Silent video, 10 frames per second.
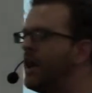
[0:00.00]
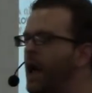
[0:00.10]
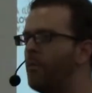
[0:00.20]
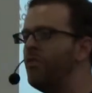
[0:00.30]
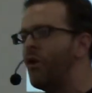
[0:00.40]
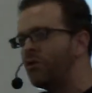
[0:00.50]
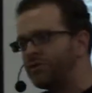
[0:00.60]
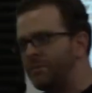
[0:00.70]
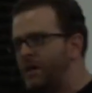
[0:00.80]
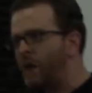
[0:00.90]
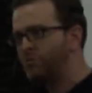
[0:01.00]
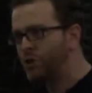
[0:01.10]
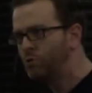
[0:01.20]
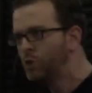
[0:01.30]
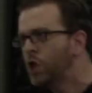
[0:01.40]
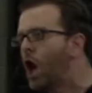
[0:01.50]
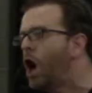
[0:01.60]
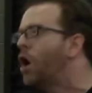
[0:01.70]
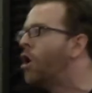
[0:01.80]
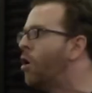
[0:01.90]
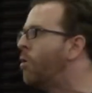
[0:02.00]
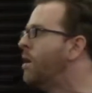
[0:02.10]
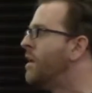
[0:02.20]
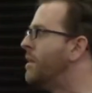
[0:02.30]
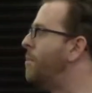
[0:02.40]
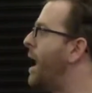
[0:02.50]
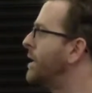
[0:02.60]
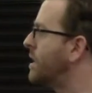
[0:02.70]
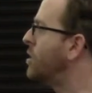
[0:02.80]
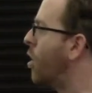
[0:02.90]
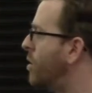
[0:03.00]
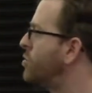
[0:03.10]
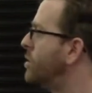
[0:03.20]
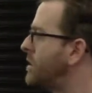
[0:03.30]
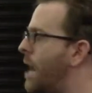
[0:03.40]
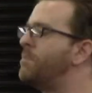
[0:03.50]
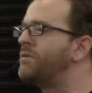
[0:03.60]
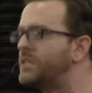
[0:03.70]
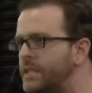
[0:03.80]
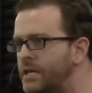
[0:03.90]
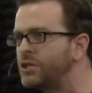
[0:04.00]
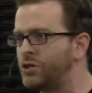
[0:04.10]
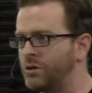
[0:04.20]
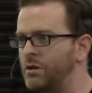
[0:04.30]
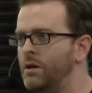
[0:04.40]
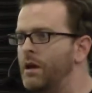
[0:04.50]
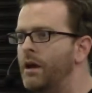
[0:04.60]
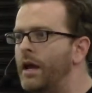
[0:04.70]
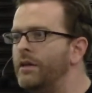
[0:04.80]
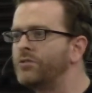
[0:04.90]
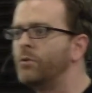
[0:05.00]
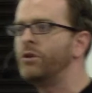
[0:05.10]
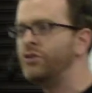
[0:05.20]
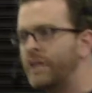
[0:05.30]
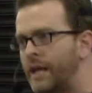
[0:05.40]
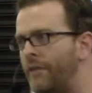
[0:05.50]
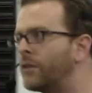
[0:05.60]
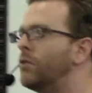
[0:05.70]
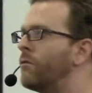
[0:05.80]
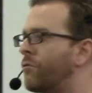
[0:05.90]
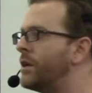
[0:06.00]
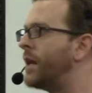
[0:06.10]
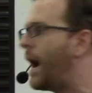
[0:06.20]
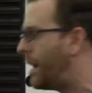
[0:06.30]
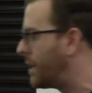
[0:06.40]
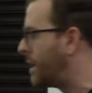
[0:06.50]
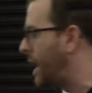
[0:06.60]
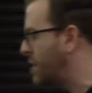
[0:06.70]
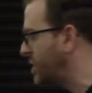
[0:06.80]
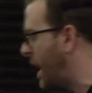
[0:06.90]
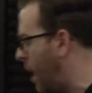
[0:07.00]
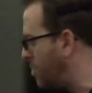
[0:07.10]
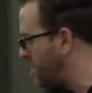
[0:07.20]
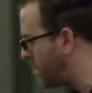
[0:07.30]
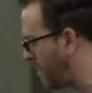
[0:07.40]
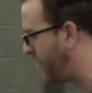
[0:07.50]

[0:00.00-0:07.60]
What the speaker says: And when those become too low, the body can go into a type of seizure. And so when you get on the gluten-free diet, it can actually help some of